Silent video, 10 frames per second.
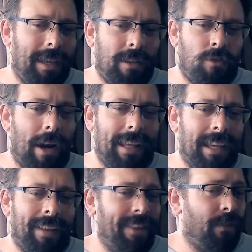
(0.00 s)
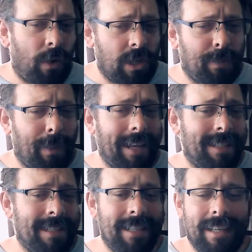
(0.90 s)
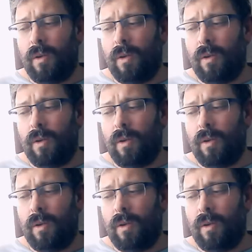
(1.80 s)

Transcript: be trying to kill in the first place.